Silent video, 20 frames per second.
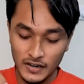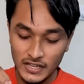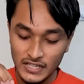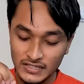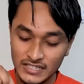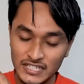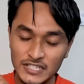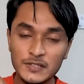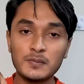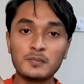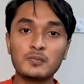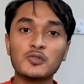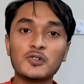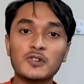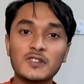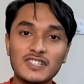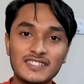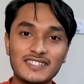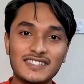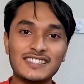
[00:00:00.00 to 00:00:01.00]
This
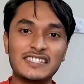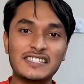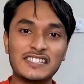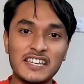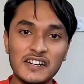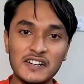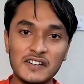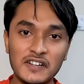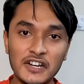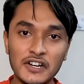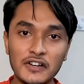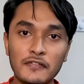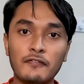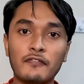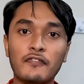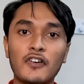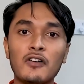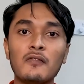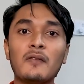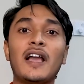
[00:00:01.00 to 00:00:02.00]
book is started
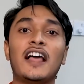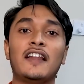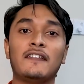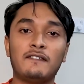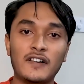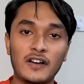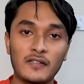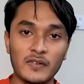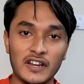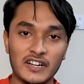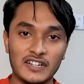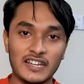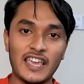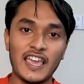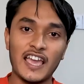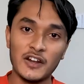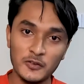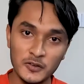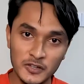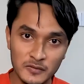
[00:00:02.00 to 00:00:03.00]
from alphabet.
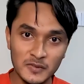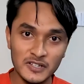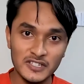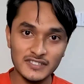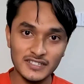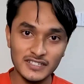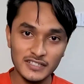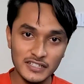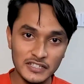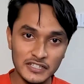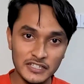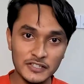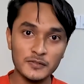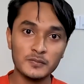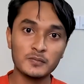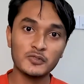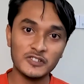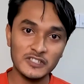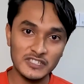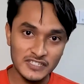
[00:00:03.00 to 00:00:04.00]
Can you imagine? This
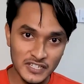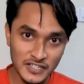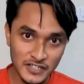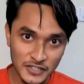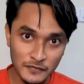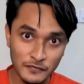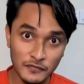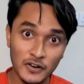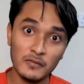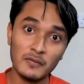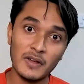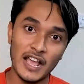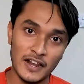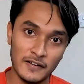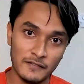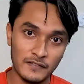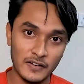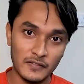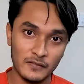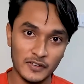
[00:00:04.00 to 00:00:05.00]
book started from
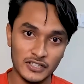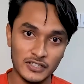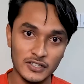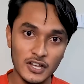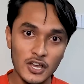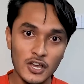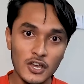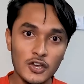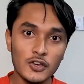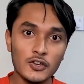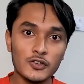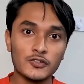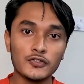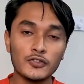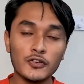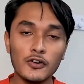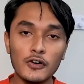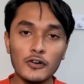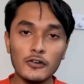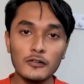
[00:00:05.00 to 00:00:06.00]
alphabet.
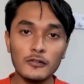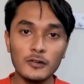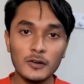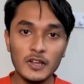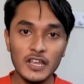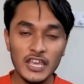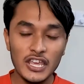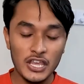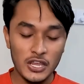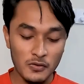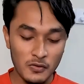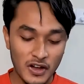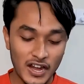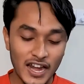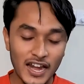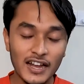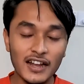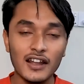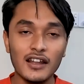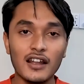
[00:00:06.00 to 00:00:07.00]
So you
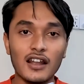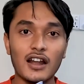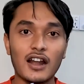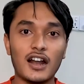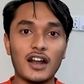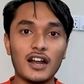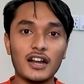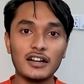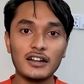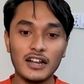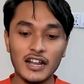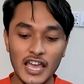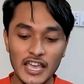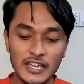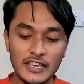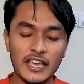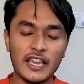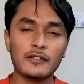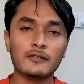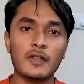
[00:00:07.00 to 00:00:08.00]
can learn
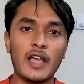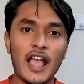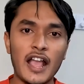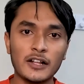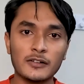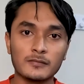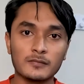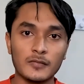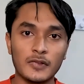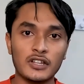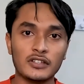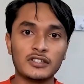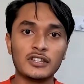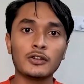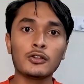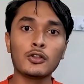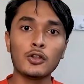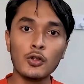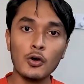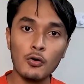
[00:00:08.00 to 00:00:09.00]
like at
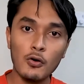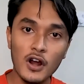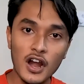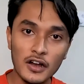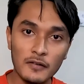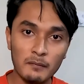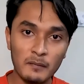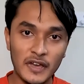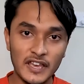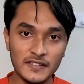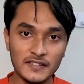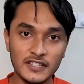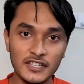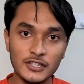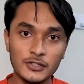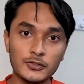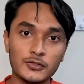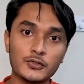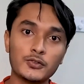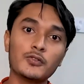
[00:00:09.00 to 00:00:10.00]
the lower
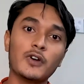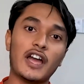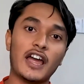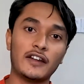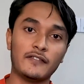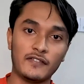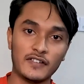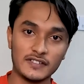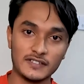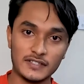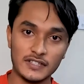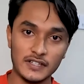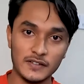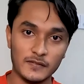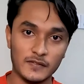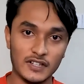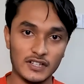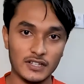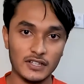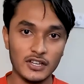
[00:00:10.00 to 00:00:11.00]
basic to advanced
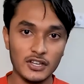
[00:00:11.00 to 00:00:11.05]
level.